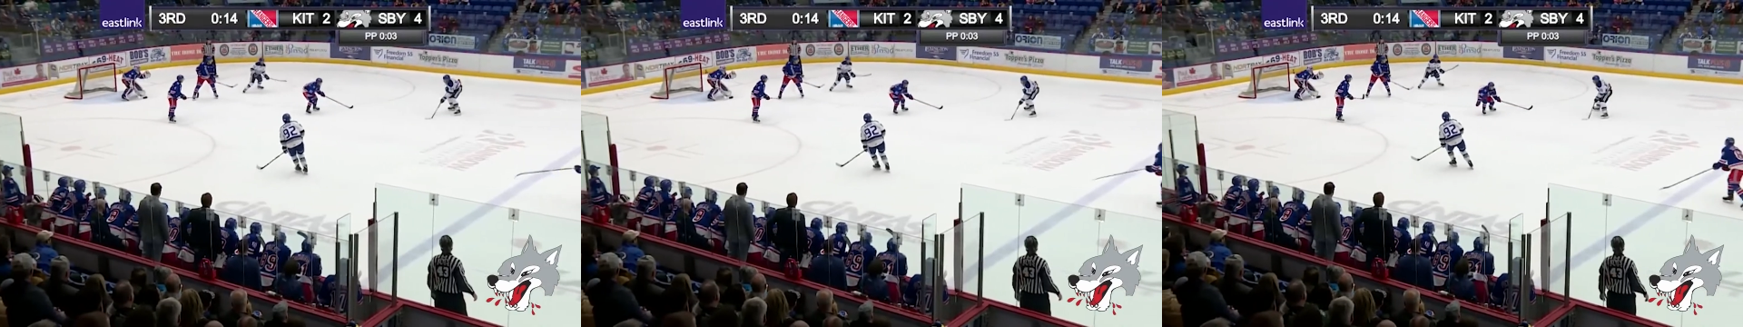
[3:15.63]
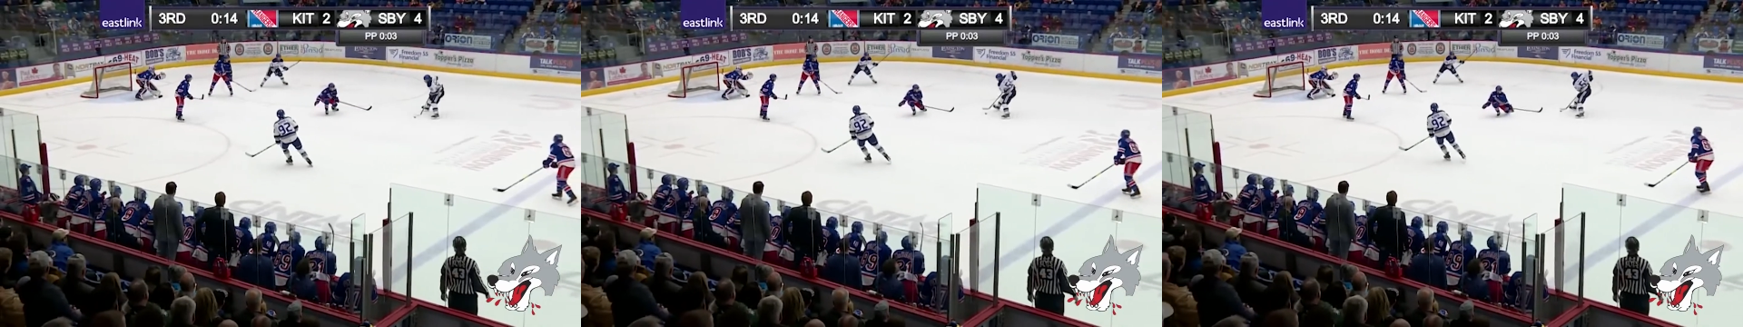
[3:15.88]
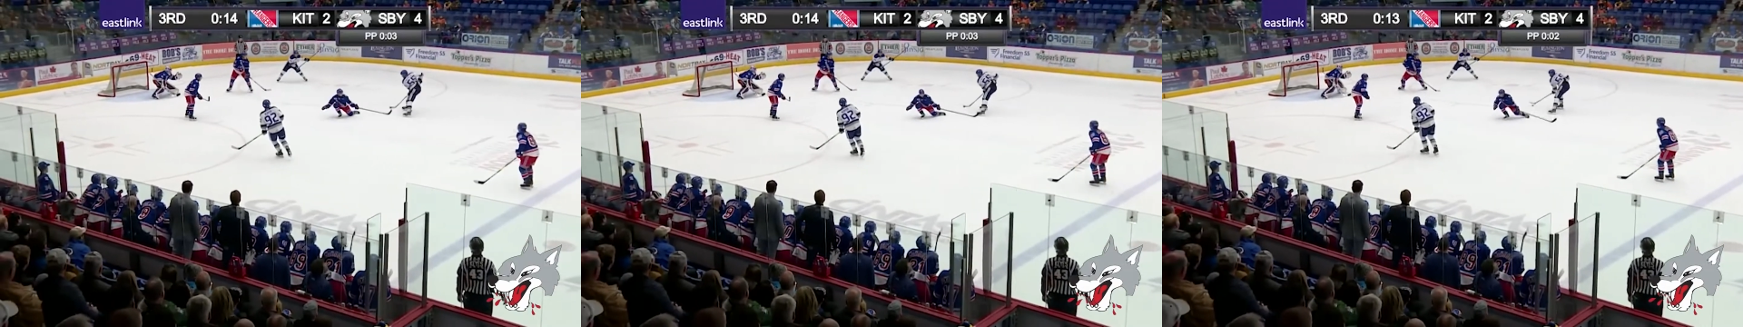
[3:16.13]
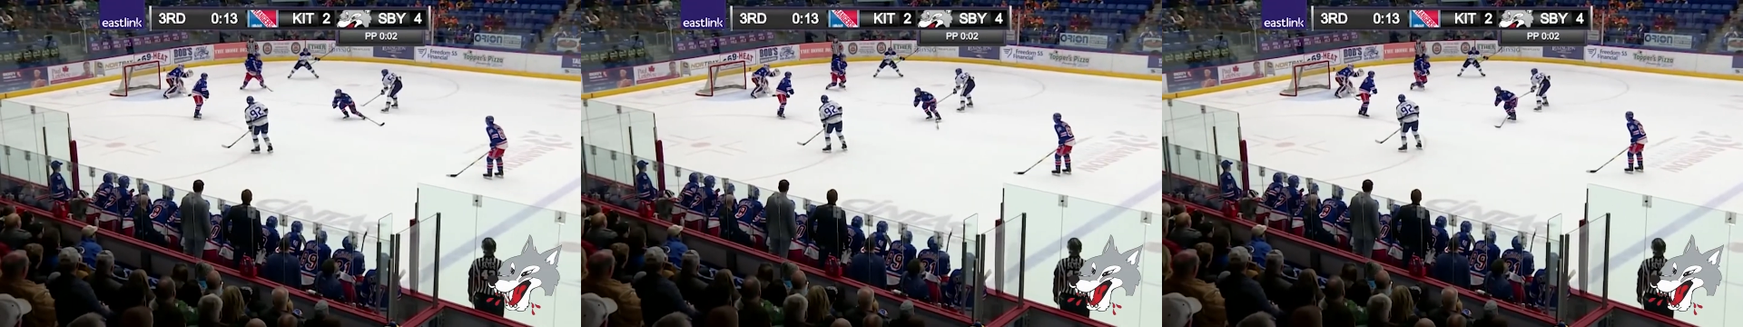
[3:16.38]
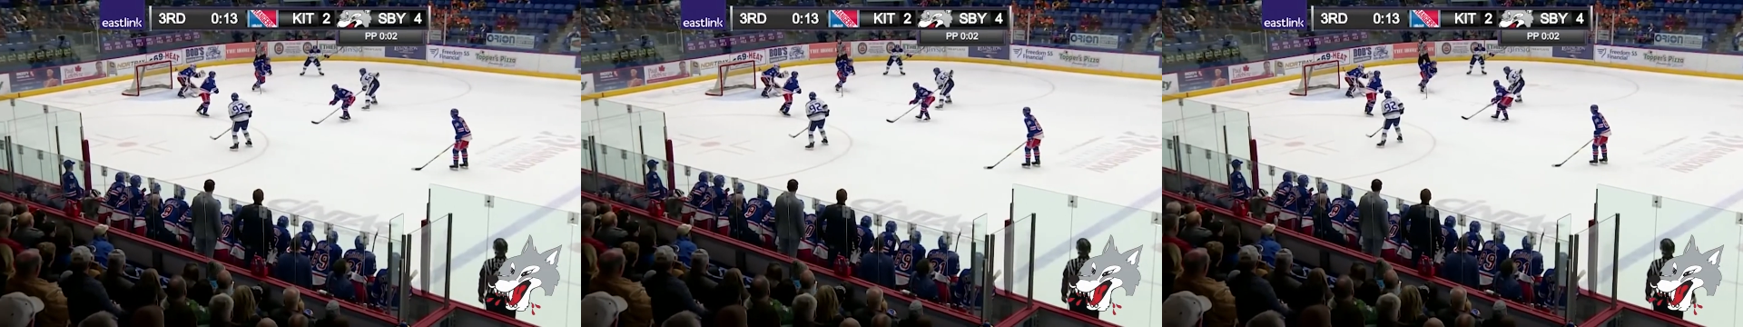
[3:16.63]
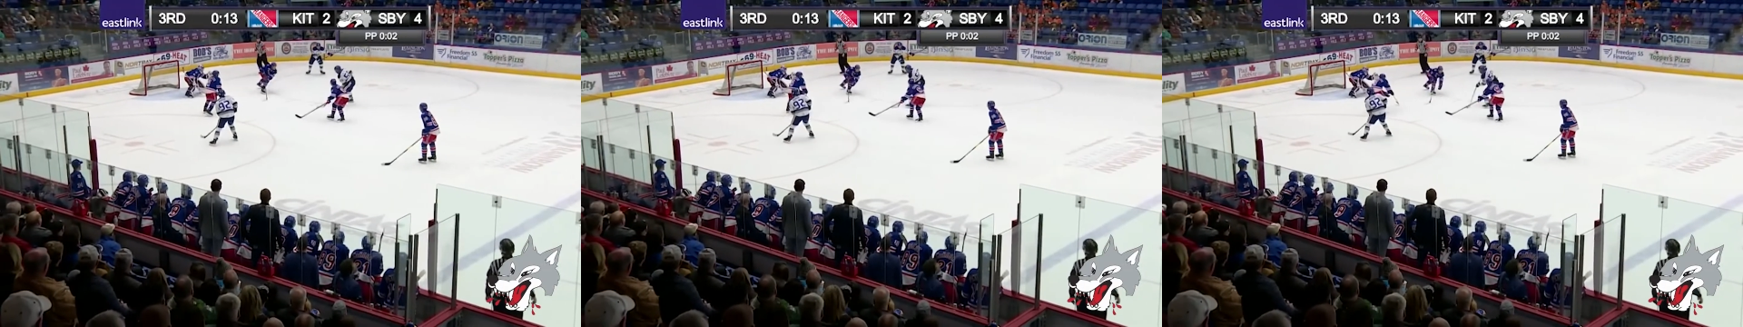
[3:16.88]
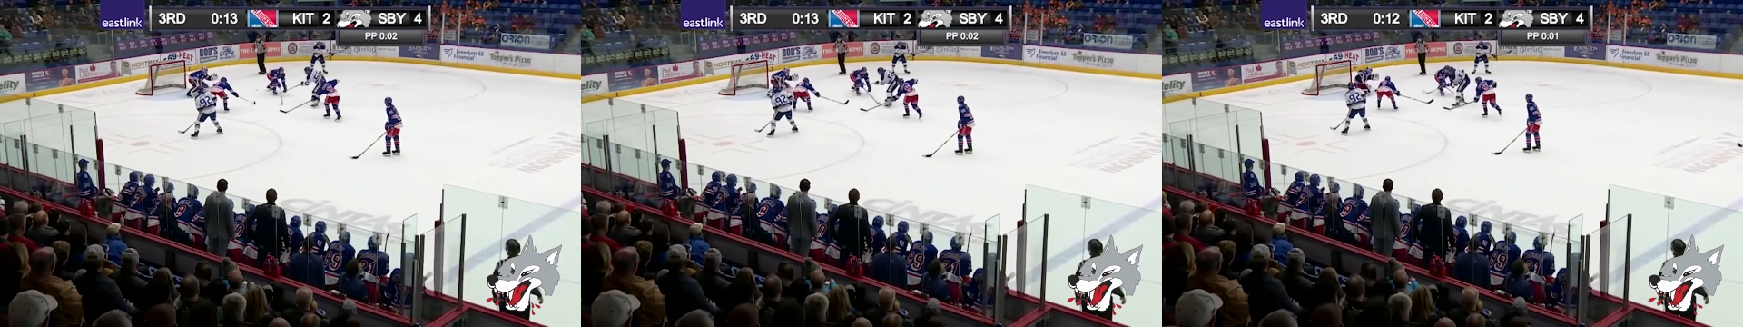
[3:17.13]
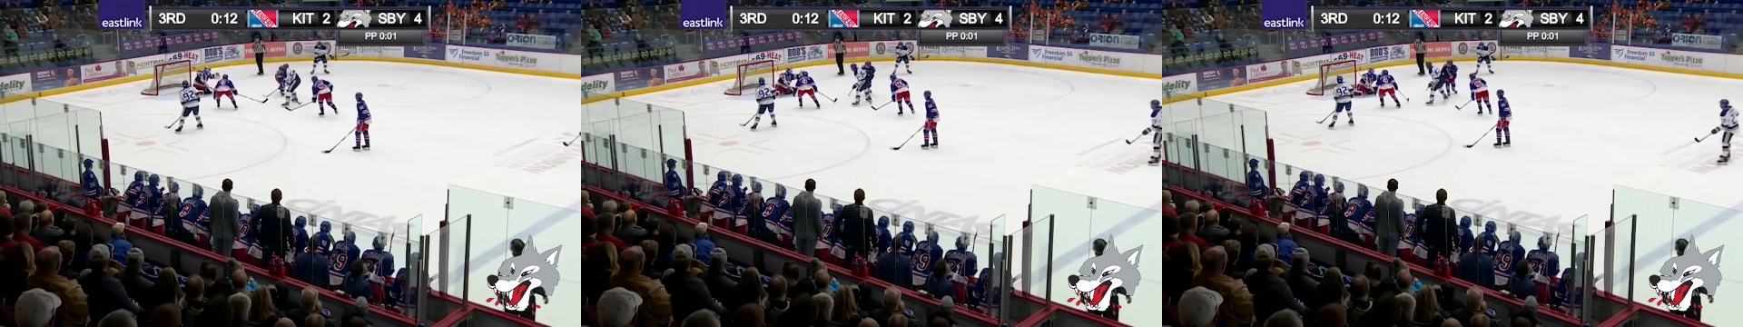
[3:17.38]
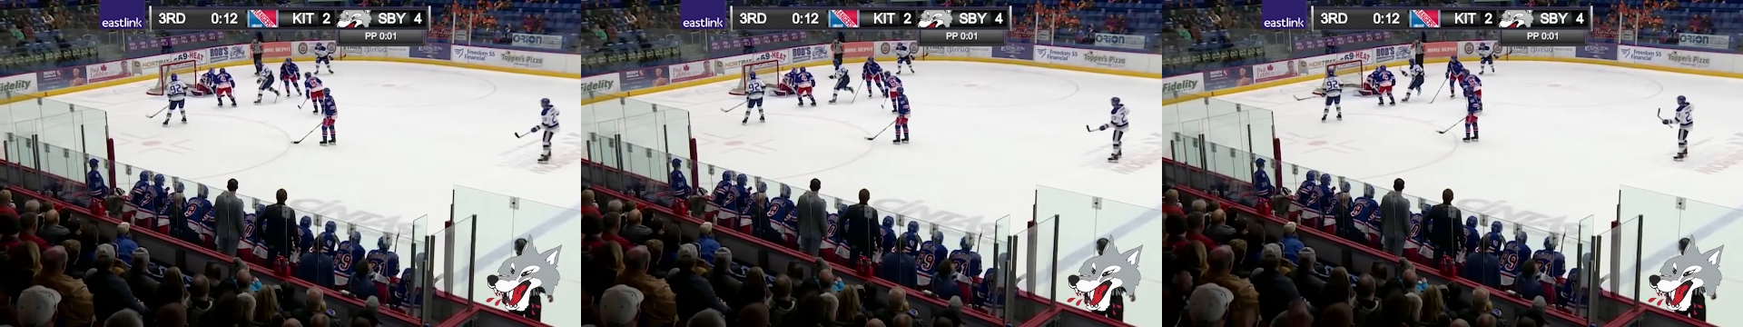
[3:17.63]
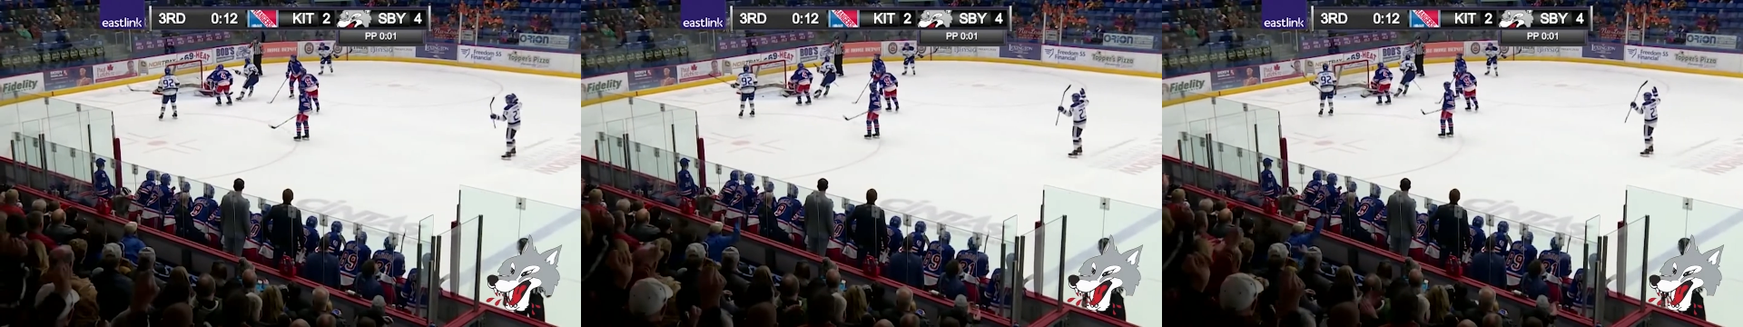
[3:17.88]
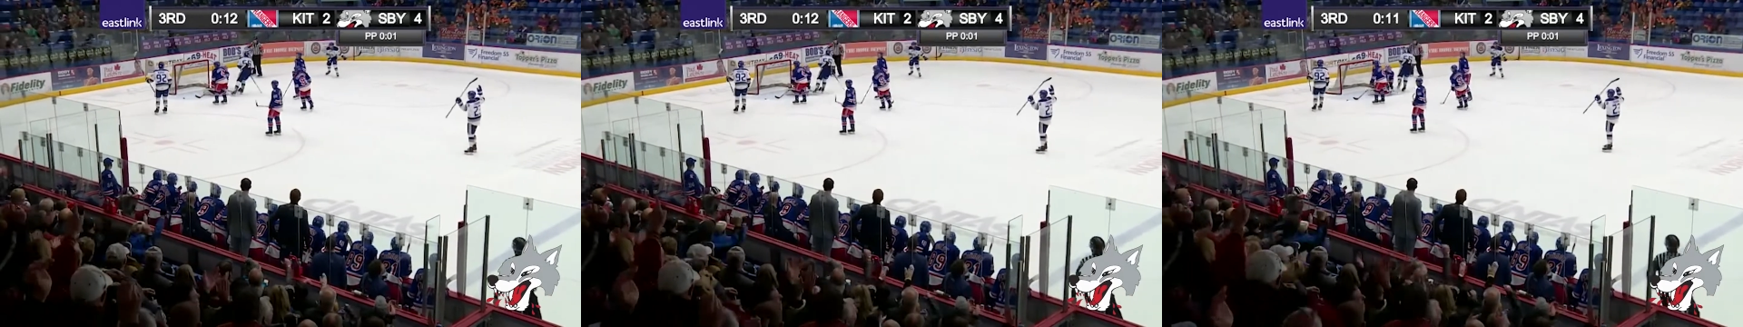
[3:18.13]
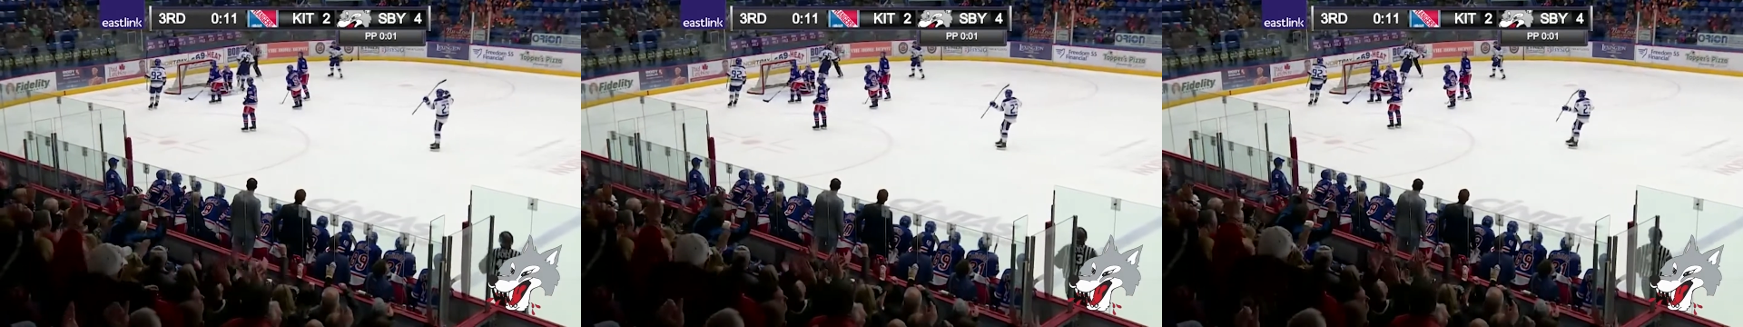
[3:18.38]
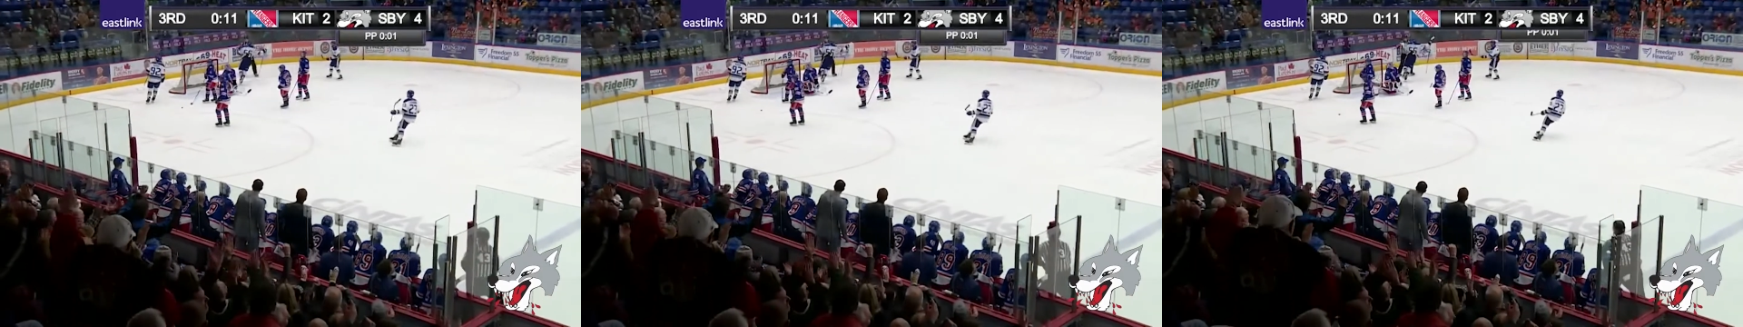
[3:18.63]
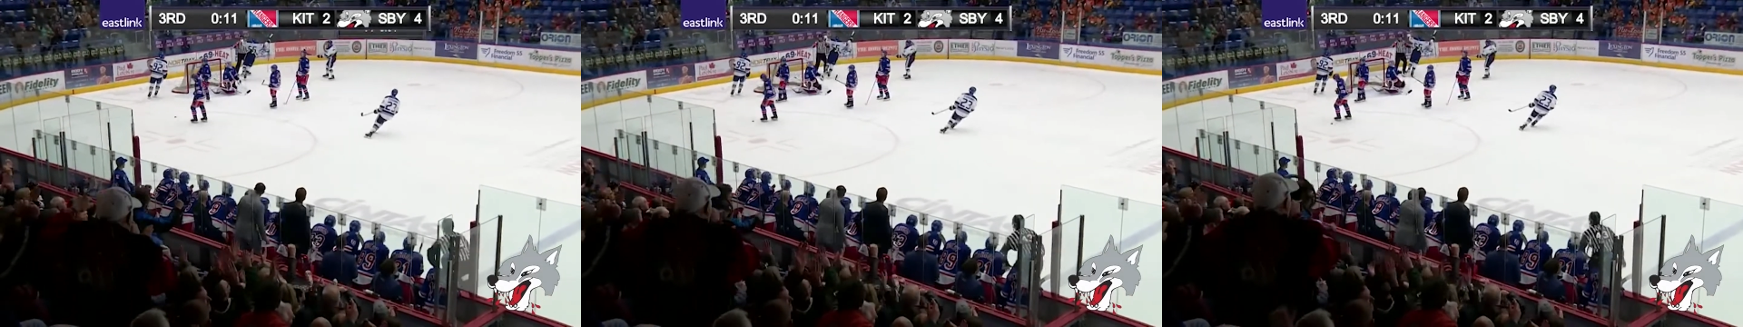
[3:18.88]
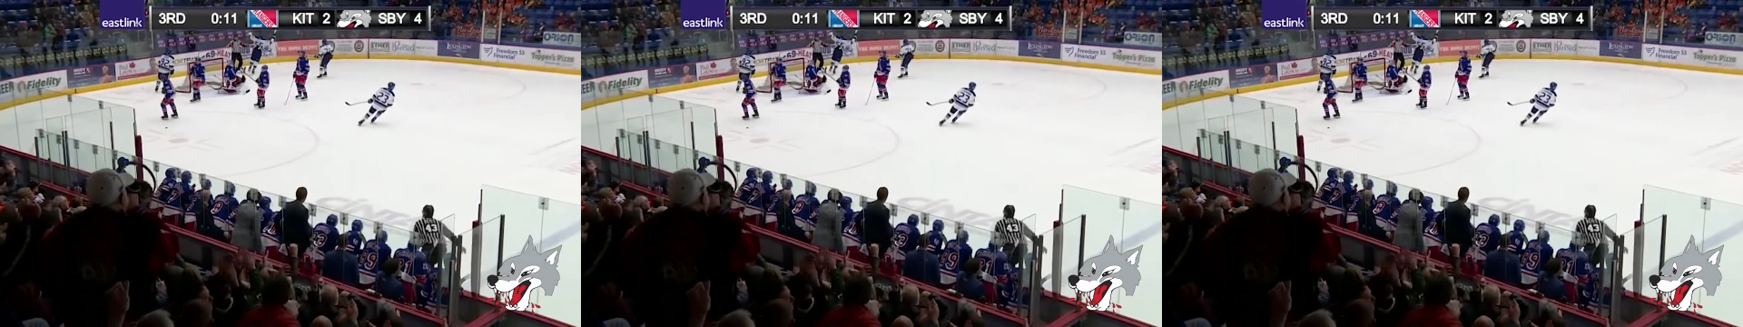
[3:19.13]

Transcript: No face is visible, so there are no lips to read.